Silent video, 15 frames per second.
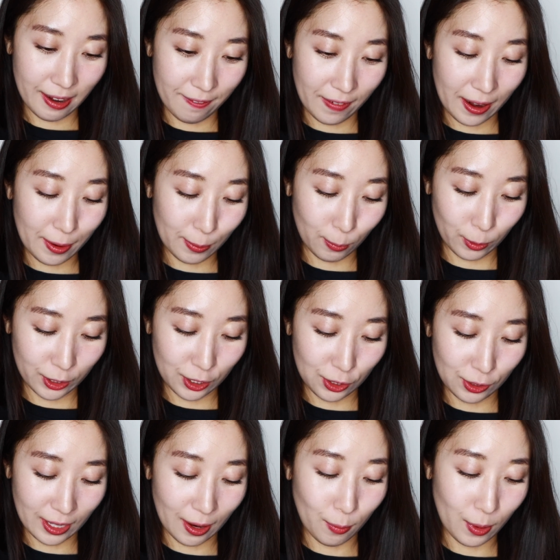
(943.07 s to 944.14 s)
If I were to
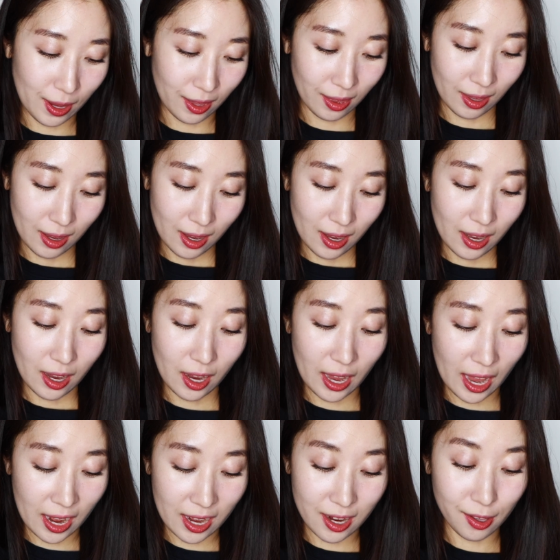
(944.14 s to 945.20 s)
do that with
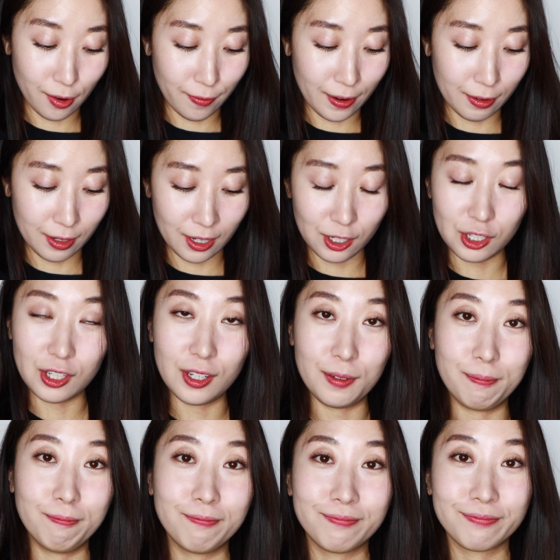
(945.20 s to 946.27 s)
any other
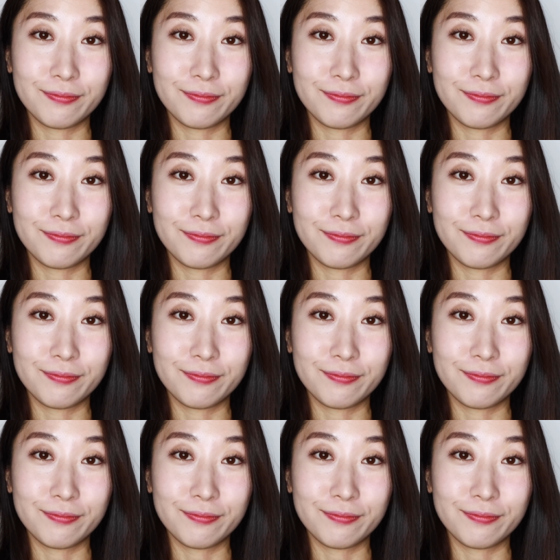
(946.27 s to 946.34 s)
foundation,